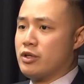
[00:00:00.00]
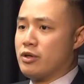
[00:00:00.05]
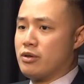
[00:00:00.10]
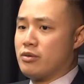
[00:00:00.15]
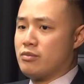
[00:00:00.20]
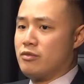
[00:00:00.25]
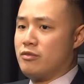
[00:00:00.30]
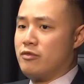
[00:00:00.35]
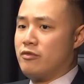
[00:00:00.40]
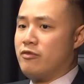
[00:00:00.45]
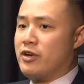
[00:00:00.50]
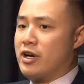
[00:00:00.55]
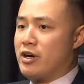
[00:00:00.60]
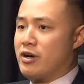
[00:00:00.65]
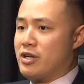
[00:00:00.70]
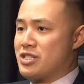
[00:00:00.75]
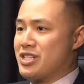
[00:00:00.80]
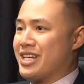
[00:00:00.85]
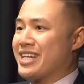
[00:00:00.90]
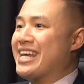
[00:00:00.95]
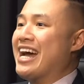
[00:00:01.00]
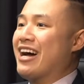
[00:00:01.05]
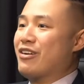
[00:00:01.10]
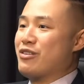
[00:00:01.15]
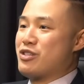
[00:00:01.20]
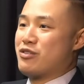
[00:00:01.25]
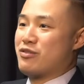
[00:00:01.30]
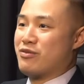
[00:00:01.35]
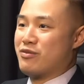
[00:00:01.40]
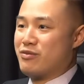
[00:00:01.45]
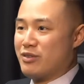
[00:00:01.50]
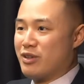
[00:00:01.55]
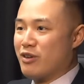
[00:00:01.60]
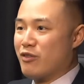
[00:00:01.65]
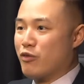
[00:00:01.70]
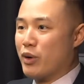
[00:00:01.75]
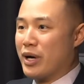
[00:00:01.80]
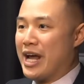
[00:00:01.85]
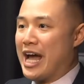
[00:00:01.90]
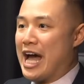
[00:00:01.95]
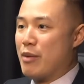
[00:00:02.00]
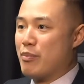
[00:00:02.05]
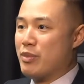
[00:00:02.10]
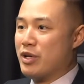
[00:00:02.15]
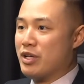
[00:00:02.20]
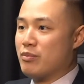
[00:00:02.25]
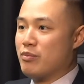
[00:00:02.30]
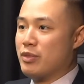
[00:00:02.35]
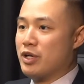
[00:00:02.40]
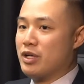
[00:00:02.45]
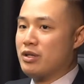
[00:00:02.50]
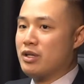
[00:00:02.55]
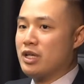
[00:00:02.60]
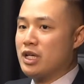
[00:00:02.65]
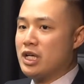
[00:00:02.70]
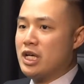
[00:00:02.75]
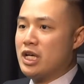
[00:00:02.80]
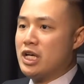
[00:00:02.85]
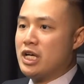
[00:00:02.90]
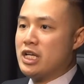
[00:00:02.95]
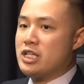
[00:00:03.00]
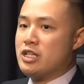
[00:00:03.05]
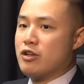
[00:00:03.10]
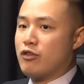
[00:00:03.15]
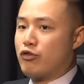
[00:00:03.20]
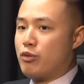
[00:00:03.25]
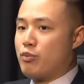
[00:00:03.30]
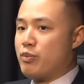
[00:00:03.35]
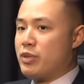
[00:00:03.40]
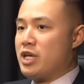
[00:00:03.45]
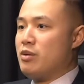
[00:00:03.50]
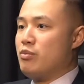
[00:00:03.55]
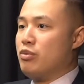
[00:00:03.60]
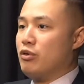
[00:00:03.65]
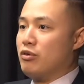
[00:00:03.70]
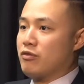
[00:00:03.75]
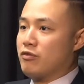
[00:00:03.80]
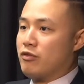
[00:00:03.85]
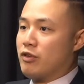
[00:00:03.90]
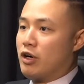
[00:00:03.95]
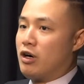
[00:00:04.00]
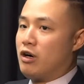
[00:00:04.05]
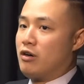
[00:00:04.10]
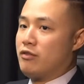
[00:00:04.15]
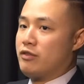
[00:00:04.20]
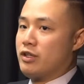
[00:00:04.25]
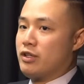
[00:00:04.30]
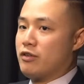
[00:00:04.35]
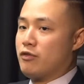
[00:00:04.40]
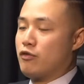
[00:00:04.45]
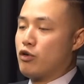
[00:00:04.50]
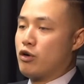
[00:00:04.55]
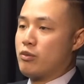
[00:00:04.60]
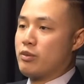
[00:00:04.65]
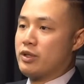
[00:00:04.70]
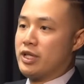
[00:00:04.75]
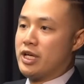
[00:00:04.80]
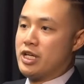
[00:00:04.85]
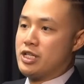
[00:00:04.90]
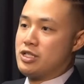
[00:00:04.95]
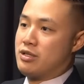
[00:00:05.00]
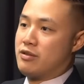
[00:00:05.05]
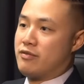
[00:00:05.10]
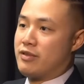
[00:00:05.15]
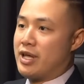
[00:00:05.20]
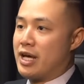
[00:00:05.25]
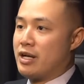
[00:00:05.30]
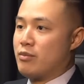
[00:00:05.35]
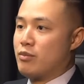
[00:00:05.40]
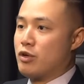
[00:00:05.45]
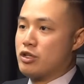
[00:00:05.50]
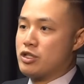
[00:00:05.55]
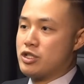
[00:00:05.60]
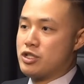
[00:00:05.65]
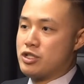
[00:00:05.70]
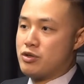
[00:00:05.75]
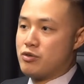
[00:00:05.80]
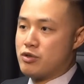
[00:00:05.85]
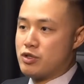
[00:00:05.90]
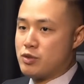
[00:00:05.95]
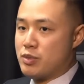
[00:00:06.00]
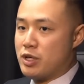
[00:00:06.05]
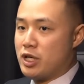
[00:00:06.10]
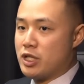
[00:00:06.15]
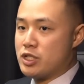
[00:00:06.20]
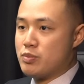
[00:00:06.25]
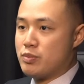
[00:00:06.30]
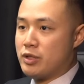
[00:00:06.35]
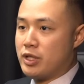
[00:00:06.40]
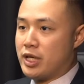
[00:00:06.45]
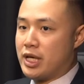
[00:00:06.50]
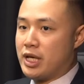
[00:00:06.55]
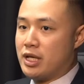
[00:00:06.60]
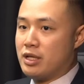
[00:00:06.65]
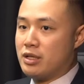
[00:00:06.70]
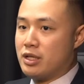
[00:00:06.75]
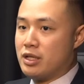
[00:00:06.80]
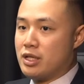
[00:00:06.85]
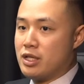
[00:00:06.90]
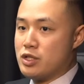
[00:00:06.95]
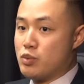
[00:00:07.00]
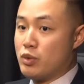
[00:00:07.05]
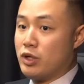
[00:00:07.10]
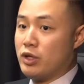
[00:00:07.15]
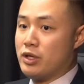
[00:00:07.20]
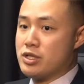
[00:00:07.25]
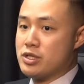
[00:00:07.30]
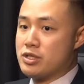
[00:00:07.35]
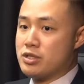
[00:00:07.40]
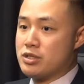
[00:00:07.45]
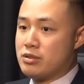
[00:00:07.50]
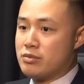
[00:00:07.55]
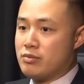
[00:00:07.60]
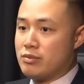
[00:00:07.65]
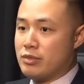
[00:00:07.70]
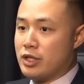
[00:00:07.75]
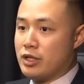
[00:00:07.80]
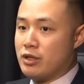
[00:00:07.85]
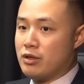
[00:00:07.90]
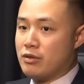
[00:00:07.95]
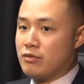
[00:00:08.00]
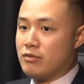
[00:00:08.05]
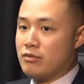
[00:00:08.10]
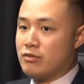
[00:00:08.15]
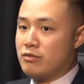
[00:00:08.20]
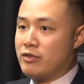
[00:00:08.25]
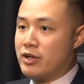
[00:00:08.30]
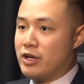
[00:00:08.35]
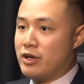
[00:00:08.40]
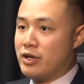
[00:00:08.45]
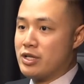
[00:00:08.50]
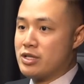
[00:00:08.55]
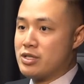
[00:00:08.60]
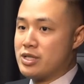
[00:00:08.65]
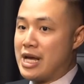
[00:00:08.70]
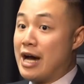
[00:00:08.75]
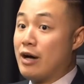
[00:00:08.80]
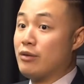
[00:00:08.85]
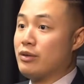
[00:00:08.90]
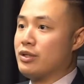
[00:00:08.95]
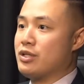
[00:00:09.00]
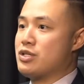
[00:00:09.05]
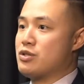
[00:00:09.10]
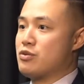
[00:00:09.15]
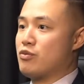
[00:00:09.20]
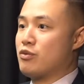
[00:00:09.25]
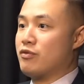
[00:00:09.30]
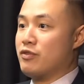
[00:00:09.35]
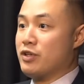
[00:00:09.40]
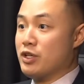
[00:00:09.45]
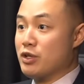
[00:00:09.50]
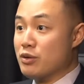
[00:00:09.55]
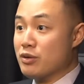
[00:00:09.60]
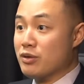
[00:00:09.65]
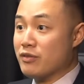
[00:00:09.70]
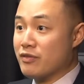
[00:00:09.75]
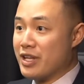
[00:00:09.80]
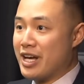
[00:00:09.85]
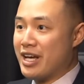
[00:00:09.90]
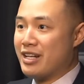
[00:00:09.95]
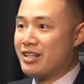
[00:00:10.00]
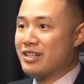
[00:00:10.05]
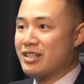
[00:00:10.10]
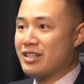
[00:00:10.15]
are various accounts of what happened, but different people involved in the formulation of that emergency response plan, as well as various outlets' review of that